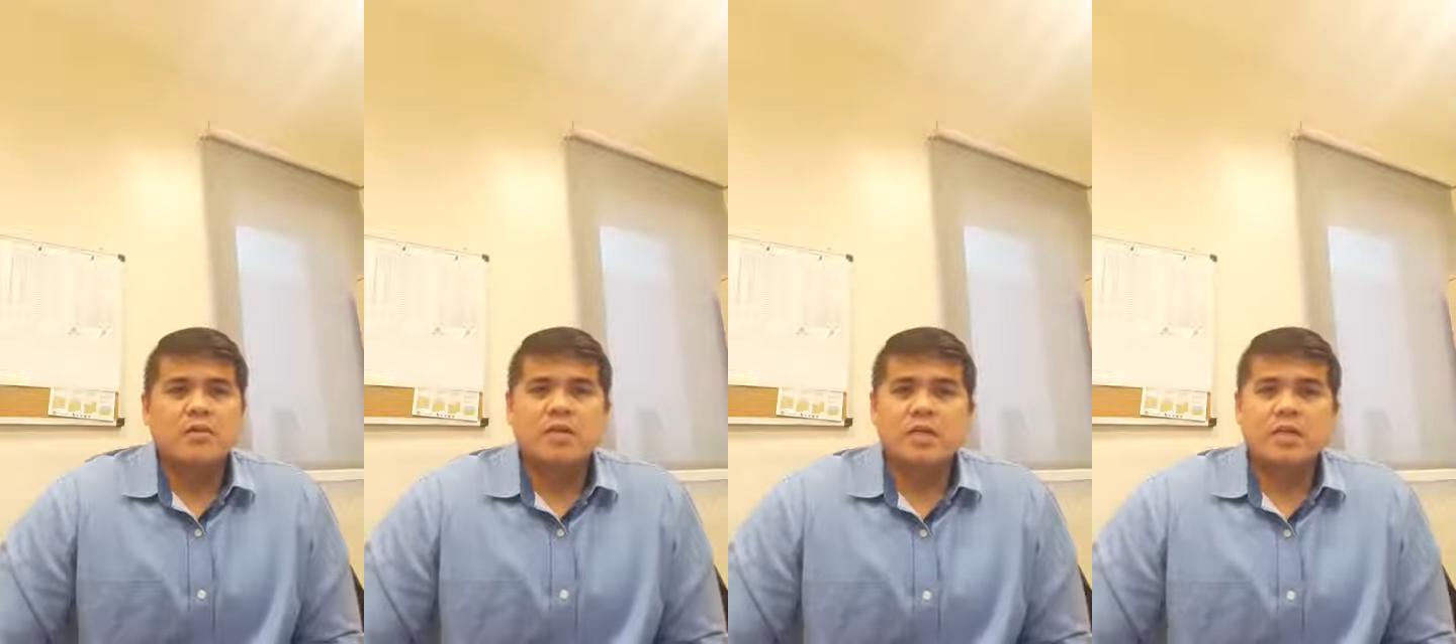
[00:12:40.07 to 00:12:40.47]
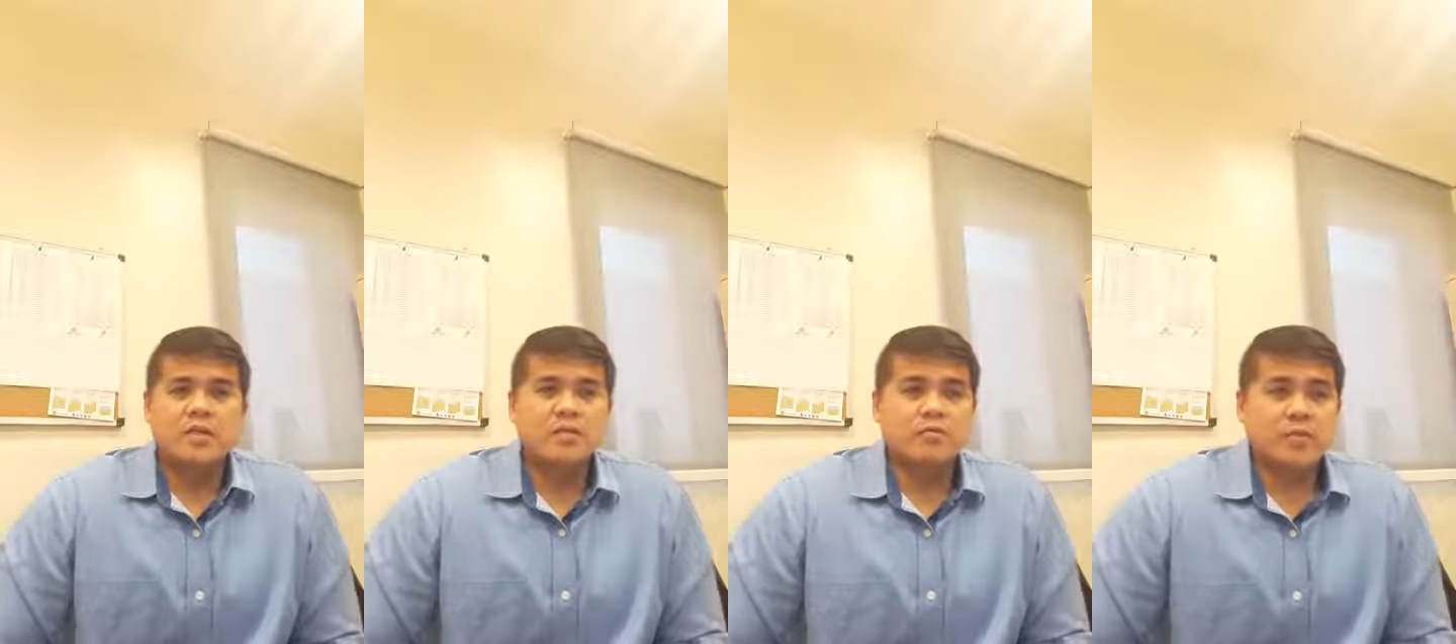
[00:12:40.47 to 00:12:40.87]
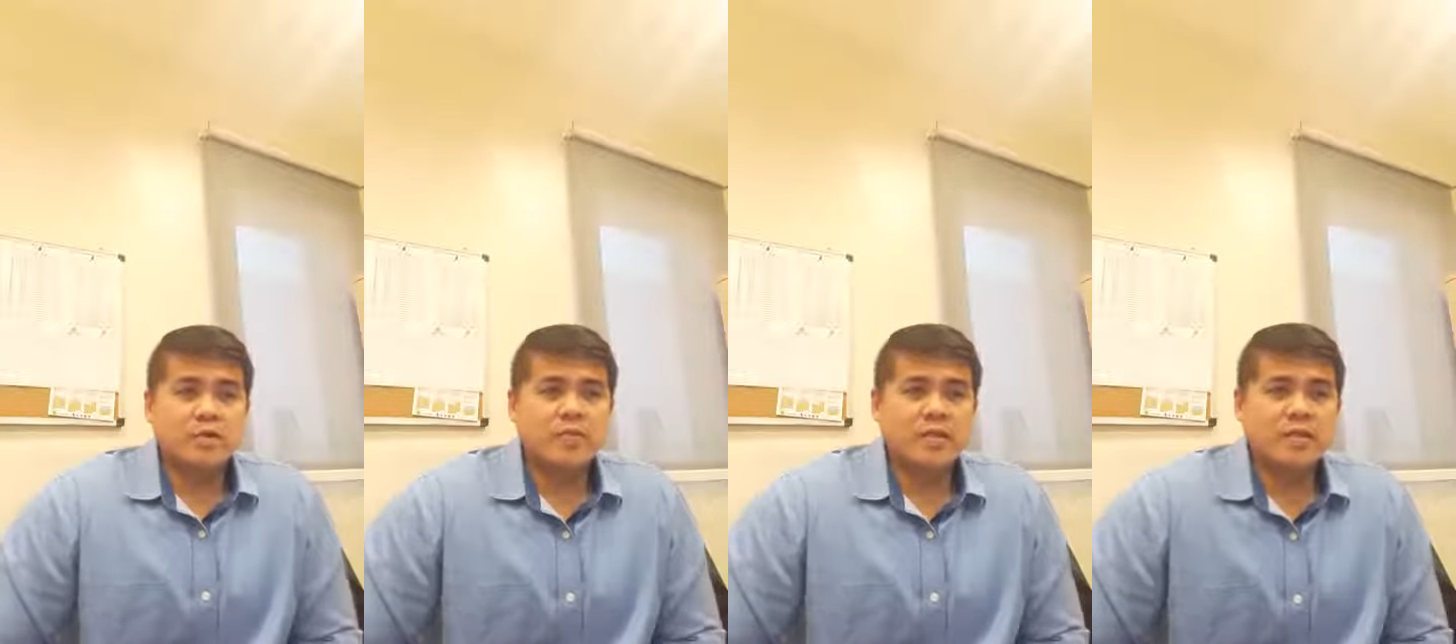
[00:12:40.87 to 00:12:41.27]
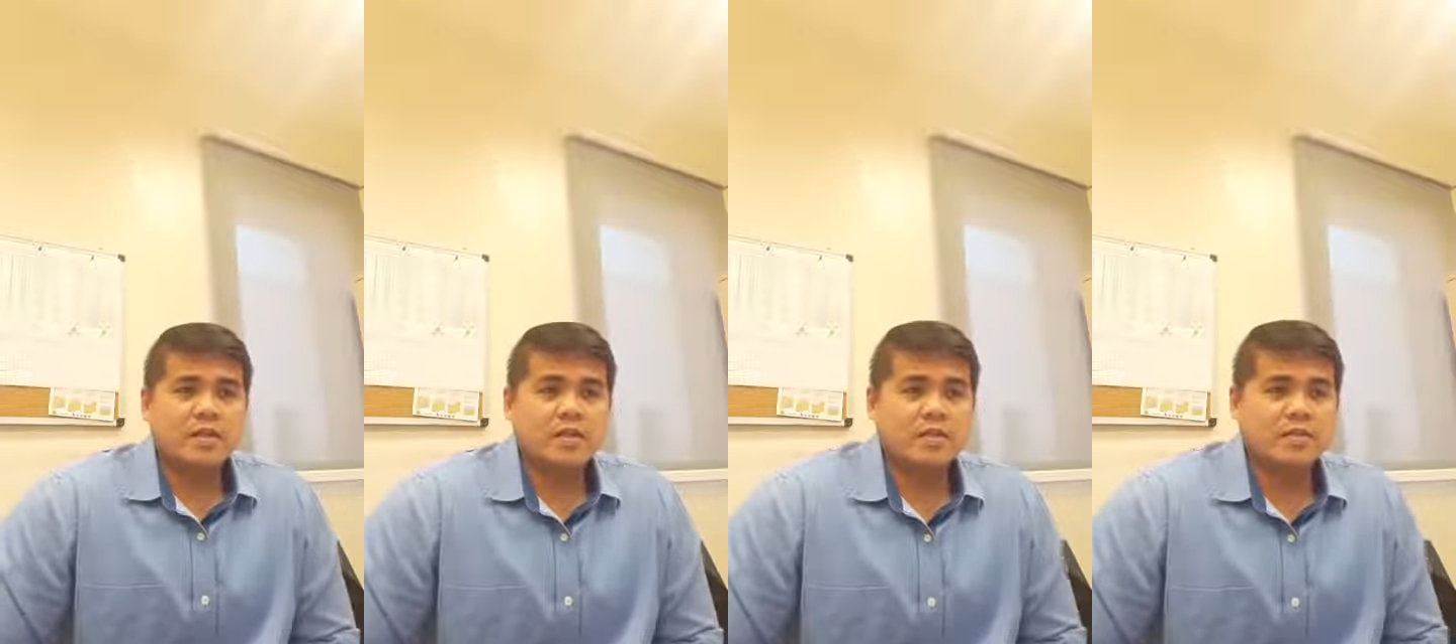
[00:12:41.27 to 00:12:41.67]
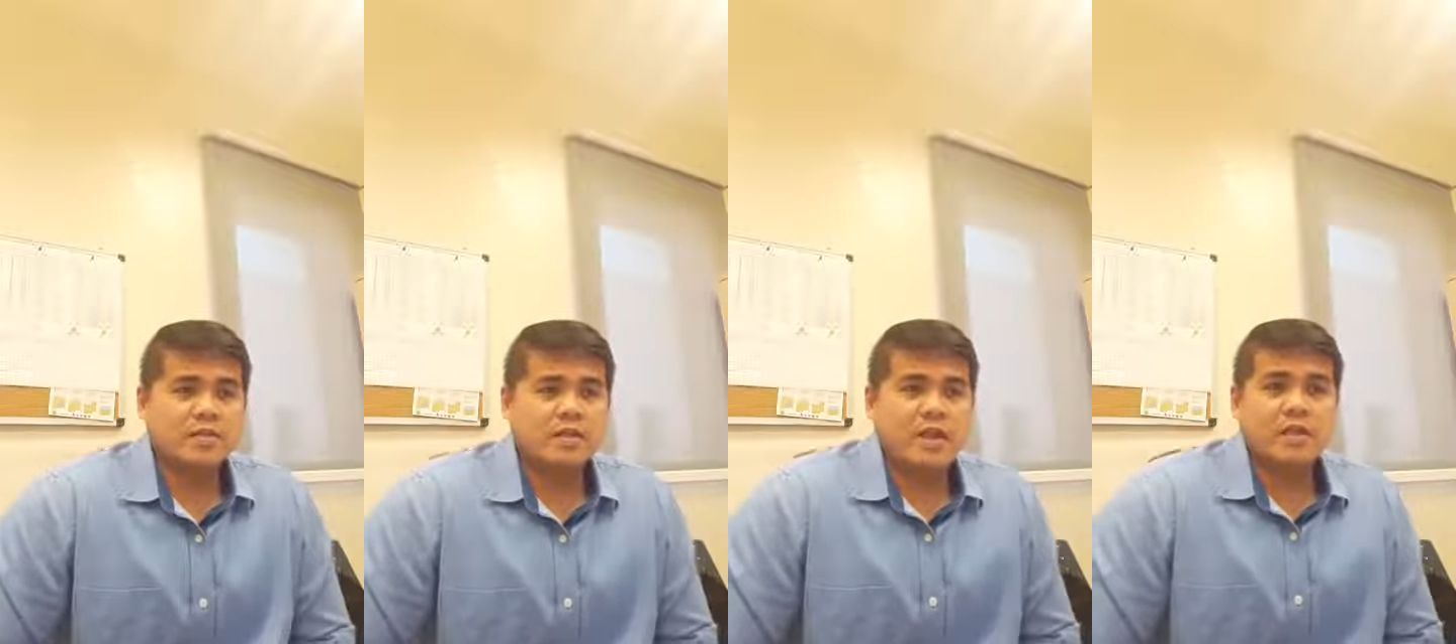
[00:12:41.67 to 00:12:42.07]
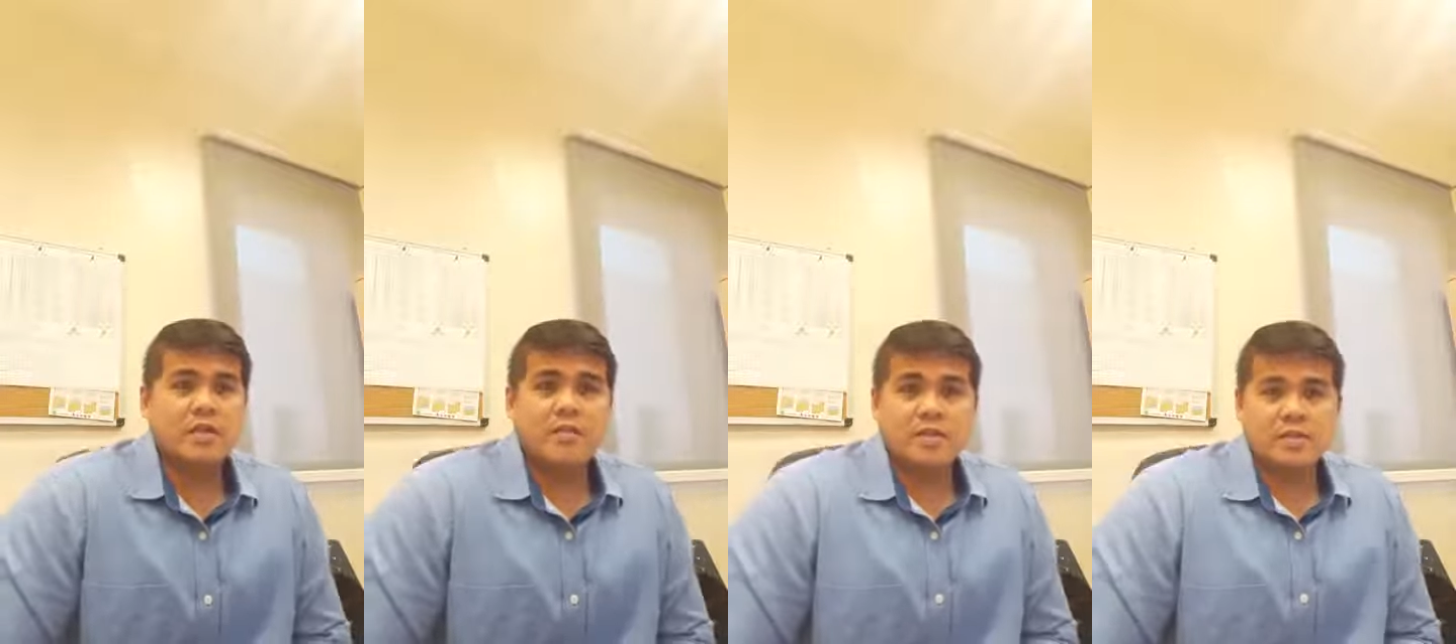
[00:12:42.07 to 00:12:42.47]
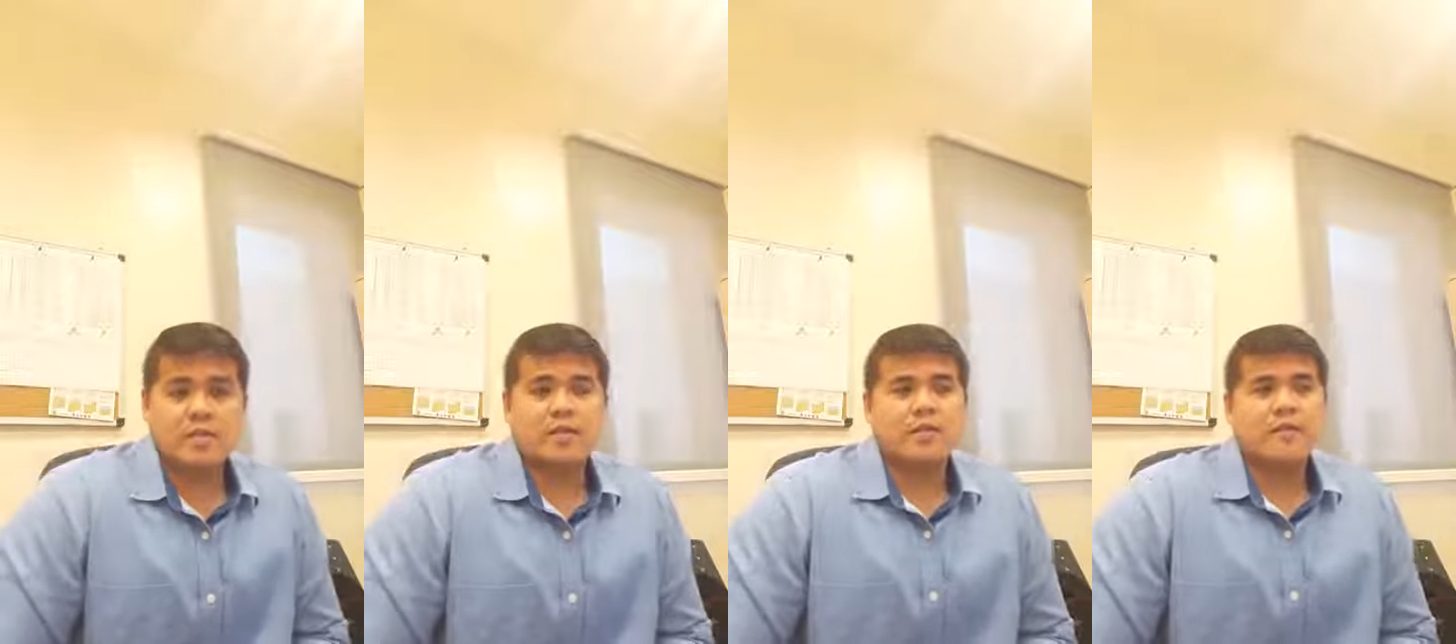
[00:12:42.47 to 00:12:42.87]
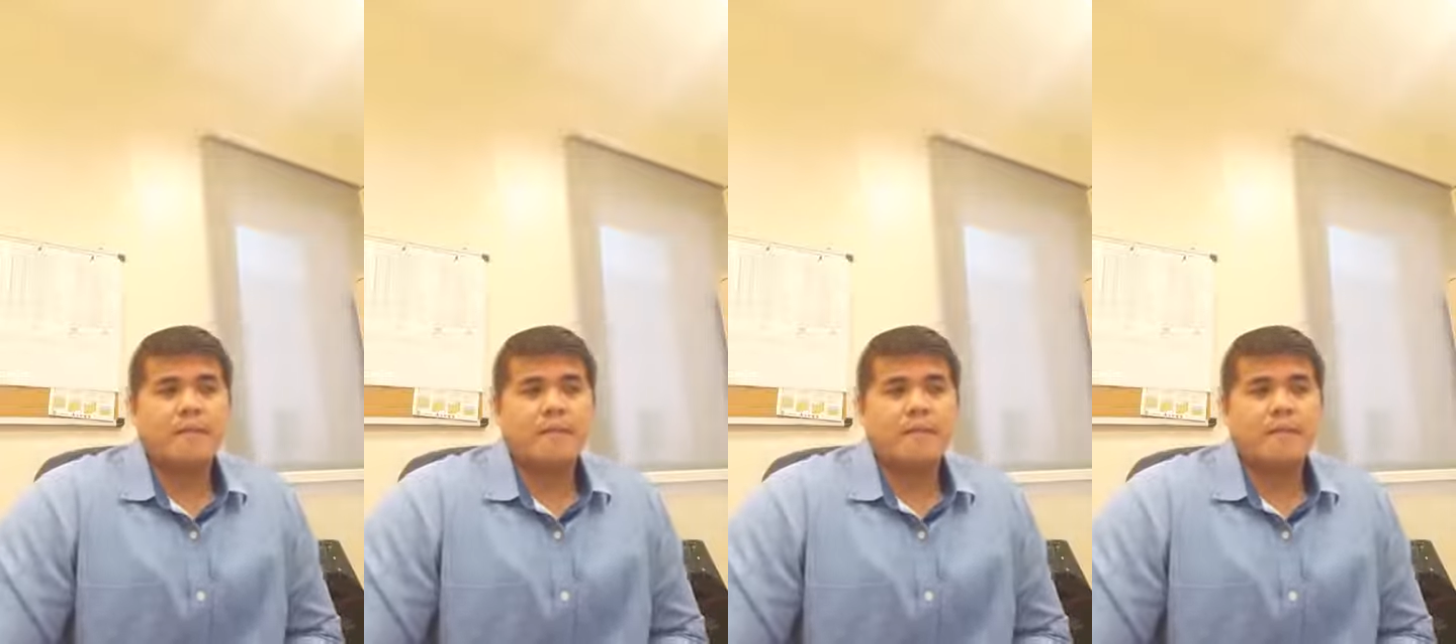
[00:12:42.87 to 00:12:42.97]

for he is involved in his creative insight.